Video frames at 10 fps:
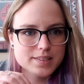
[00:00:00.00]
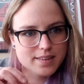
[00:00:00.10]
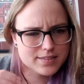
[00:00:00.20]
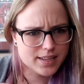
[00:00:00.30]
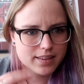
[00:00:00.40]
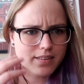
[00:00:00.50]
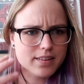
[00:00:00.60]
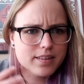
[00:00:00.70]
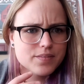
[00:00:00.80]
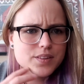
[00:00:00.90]
And I was like, oh,
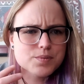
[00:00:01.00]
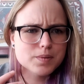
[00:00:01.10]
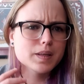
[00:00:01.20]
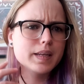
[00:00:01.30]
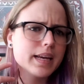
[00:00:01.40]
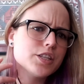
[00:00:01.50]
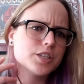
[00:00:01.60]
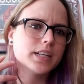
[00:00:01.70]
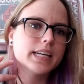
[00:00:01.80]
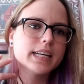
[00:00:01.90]
that feels really
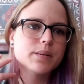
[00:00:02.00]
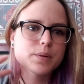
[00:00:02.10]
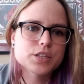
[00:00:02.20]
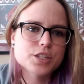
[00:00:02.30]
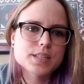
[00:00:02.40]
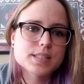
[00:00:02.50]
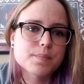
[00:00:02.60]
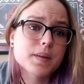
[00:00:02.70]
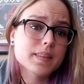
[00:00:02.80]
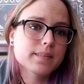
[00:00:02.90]
nature-y, which is
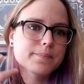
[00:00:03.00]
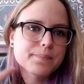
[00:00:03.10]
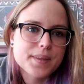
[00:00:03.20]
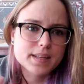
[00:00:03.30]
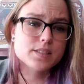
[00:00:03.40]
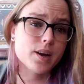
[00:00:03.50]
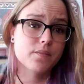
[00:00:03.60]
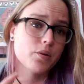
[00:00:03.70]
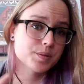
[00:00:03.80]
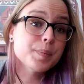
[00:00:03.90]
something that I've
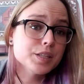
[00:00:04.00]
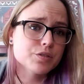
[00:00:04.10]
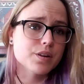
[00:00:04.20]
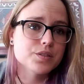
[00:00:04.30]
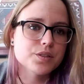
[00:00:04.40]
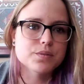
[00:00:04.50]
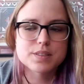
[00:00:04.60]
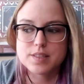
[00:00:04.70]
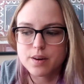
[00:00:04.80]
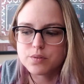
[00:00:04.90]
always been drawn to,
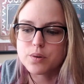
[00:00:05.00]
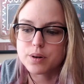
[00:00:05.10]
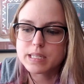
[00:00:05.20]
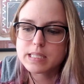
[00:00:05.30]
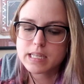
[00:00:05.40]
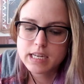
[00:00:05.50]
is the outdoors.